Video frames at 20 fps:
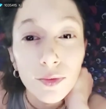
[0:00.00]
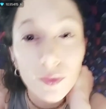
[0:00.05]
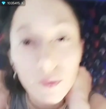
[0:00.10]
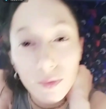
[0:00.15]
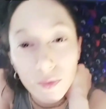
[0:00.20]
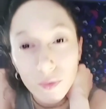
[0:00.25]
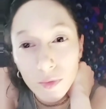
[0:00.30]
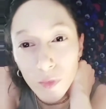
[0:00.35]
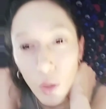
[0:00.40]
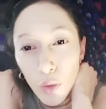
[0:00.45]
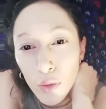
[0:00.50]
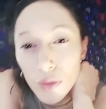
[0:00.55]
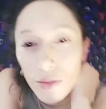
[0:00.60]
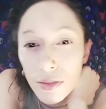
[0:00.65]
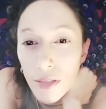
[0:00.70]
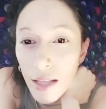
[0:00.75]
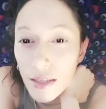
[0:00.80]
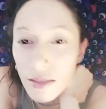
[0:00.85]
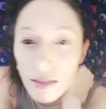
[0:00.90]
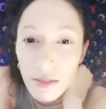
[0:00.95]
or
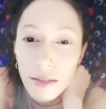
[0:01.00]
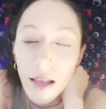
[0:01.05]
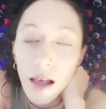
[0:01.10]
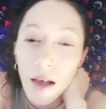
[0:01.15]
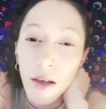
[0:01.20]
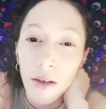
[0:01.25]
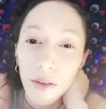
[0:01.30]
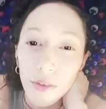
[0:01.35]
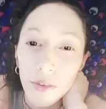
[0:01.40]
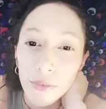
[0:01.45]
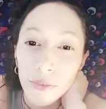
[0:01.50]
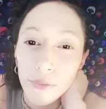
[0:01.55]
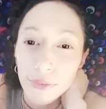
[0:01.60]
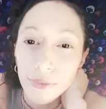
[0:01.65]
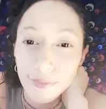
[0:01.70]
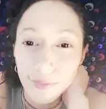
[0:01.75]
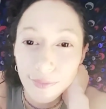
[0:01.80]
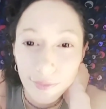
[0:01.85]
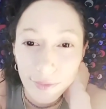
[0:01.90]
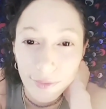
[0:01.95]
sense of
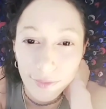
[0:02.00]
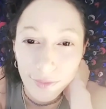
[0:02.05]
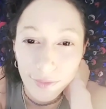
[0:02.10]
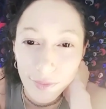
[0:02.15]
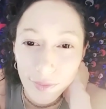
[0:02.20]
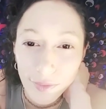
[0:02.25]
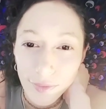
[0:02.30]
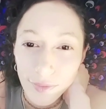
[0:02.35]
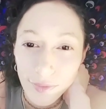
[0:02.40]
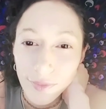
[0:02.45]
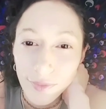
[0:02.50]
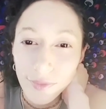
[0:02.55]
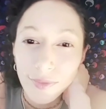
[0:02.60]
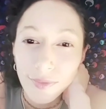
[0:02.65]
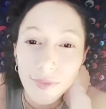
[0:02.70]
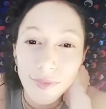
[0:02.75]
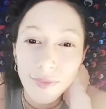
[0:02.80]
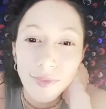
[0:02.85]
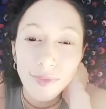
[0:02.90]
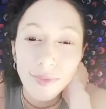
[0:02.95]

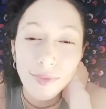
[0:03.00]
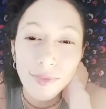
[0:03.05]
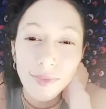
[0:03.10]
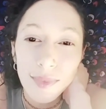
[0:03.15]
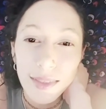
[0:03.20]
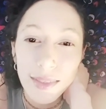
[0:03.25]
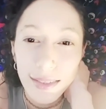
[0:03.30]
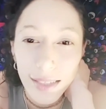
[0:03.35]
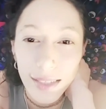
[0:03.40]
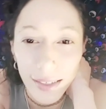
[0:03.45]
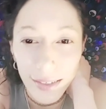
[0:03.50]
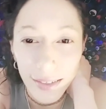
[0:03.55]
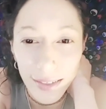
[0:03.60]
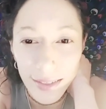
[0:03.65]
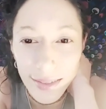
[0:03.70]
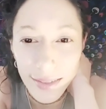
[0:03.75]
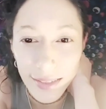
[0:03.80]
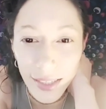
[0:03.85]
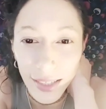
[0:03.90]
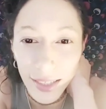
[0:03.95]
mm,
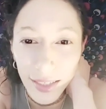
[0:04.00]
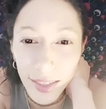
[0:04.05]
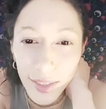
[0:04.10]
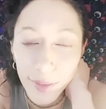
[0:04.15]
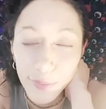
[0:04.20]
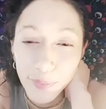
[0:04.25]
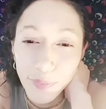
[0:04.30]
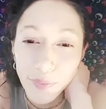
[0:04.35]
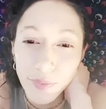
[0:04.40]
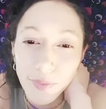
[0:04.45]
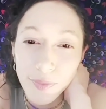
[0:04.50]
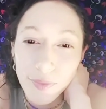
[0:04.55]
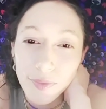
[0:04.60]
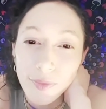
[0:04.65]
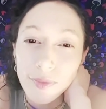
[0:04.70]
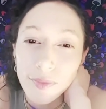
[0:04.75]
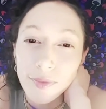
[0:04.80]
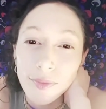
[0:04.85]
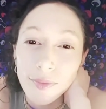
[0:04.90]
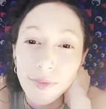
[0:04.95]
stiggity
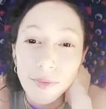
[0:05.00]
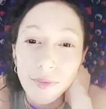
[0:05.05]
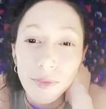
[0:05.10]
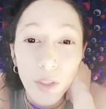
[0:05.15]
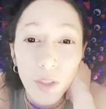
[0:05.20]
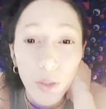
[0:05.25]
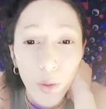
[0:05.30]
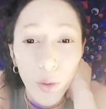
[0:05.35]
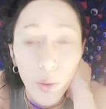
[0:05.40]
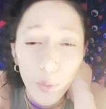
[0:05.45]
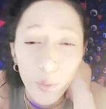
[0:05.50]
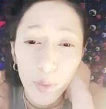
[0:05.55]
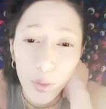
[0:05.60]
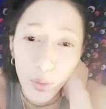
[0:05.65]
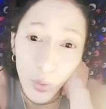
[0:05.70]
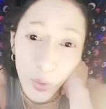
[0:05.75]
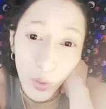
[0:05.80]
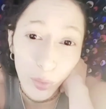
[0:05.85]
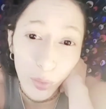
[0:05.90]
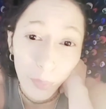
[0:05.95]
You know, you
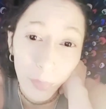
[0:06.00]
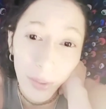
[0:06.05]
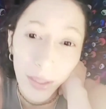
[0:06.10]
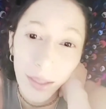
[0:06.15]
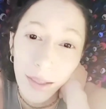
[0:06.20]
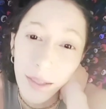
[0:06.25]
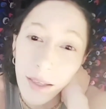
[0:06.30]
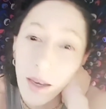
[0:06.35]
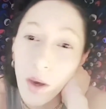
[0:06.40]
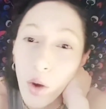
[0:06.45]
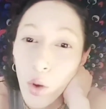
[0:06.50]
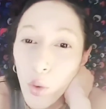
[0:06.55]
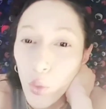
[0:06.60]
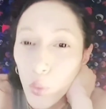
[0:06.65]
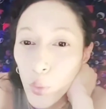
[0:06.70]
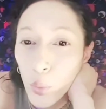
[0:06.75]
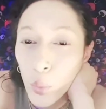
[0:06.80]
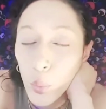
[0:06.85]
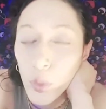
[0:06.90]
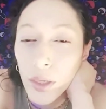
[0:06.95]
could be a
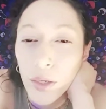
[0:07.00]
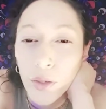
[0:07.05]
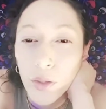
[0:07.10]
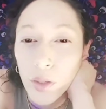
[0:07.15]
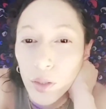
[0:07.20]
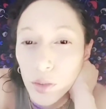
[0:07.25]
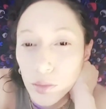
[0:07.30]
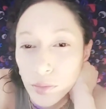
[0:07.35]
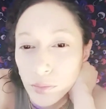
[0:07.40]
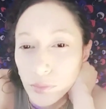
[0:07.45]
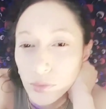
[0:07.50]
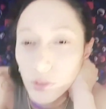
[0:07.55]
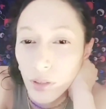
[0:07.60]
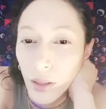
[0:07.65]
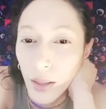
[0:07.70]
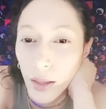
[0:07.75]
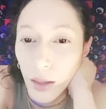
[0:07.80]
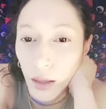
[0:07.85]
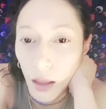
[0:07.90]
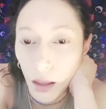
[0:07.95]
whole weirdo and you're
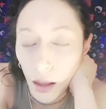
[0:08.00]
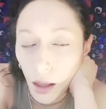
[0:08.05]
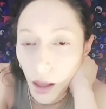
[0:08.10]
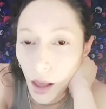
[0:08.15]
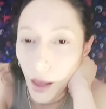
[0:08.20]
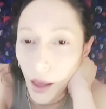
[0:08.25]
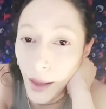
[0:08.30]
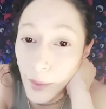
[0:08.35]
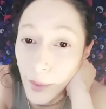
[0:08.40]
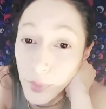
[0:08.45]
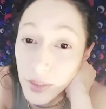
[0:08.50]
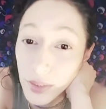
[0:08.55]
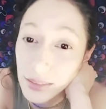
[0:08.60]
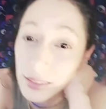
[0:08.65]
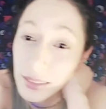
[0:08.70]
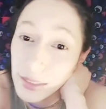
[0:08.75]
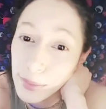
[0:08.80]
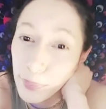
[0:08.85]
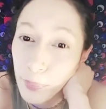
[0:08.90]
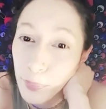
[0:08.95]
like, I'm gonna
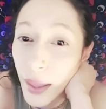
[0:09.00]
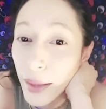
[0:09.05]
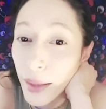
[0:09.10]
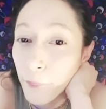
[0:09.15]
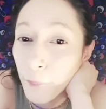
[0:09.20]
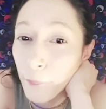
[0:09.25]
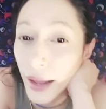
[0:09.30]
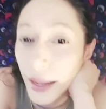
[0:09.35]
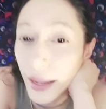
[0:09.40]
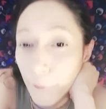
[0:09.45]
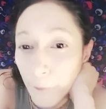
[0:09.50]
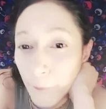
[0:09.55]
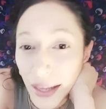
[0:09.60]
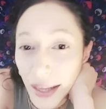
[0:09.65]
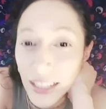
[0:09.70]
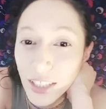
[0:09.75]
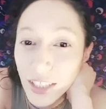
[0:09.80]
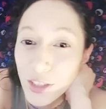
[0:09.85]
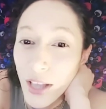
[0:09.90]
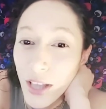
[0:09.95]
spend my
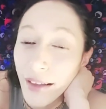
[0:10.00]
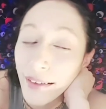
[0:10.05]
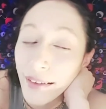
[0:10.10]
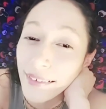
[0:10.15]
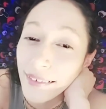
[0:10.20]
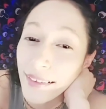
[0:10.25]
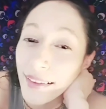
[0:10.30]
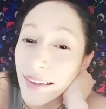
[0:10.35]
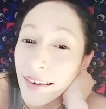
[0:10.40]
paycheck and,